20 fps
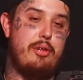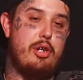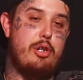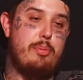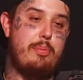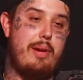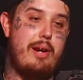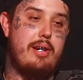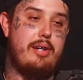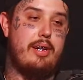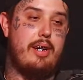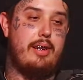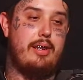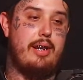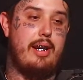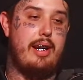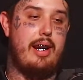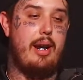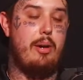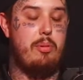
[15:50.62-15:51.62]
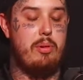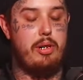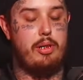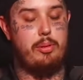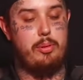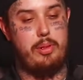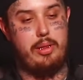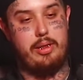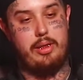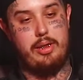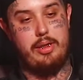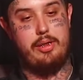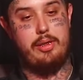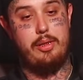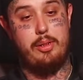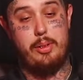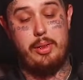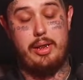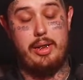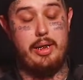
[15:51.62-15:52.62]
first project that I worked with this
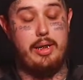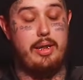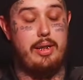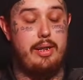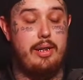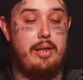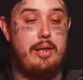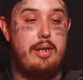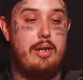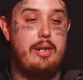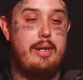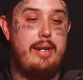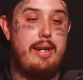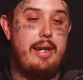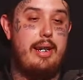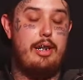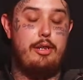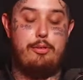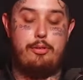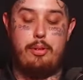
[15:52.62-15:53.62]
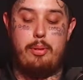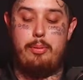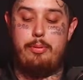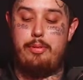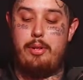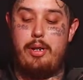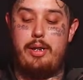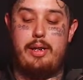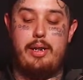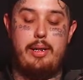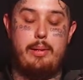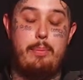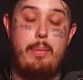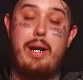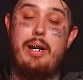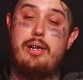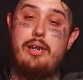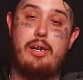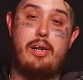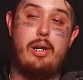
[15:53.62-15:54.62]
new kid. He's from fucking
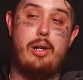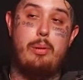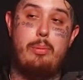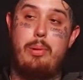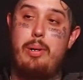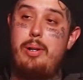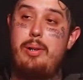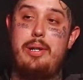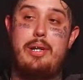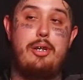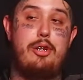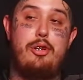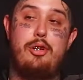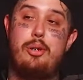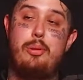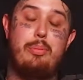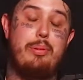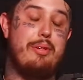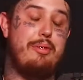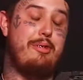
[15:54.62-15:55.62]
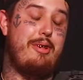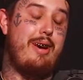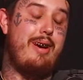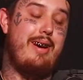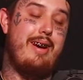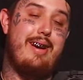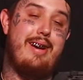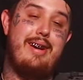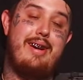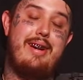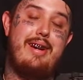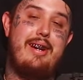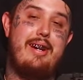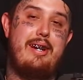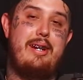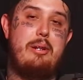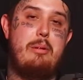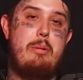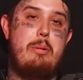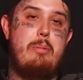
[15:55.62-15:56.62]
Mexico, bro. He's super fire.
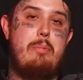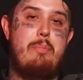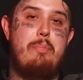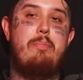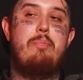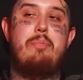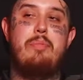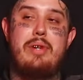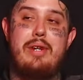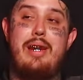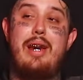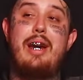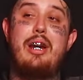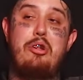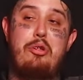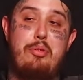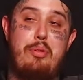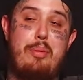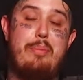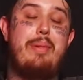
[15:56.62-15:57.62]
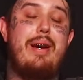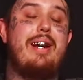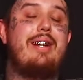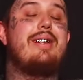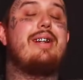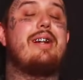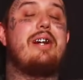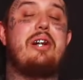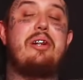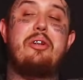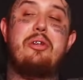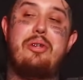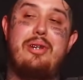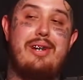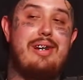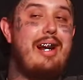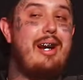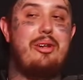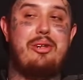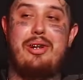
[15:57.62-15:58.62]
He's from Mexico. Yeah, he's from Mexico.
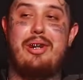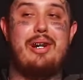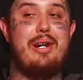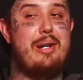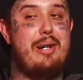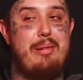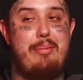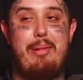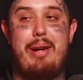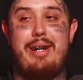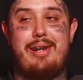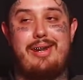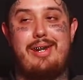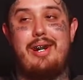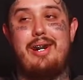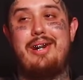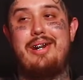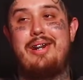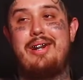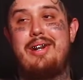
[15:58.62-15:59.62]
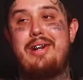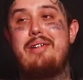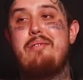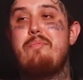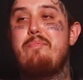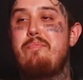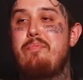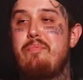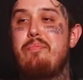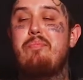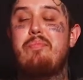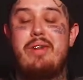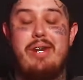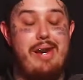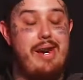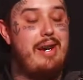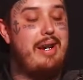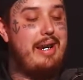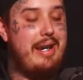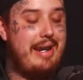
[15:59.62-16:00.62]
Still out there in Mexico. Oh wow.
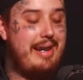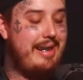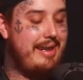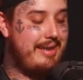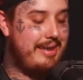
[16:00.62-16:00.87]
Yeah, and